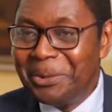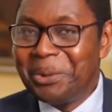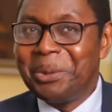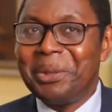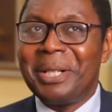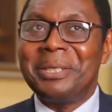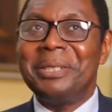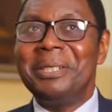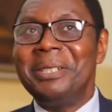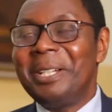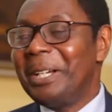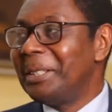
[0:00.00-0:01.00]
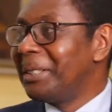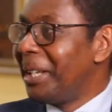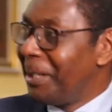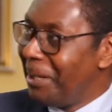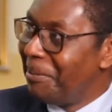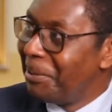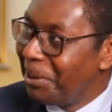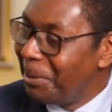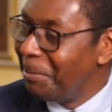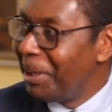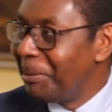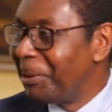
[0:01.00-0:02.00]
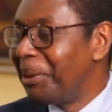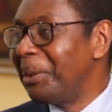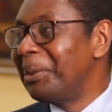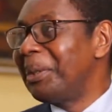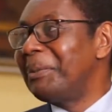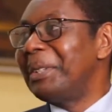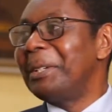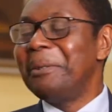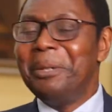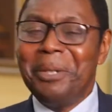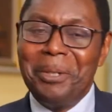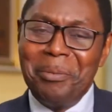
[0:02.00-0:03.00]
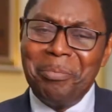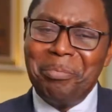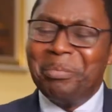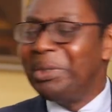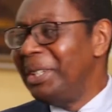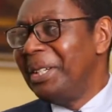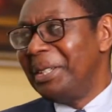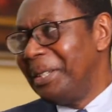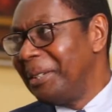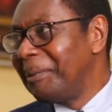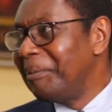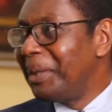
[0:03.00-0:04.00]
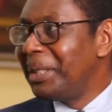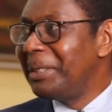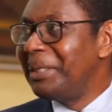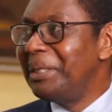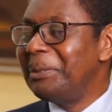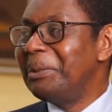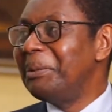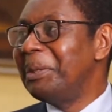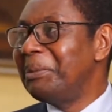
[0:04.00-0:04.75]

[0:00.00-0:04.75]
so I didn't like Salem so much because of the bullying. But it was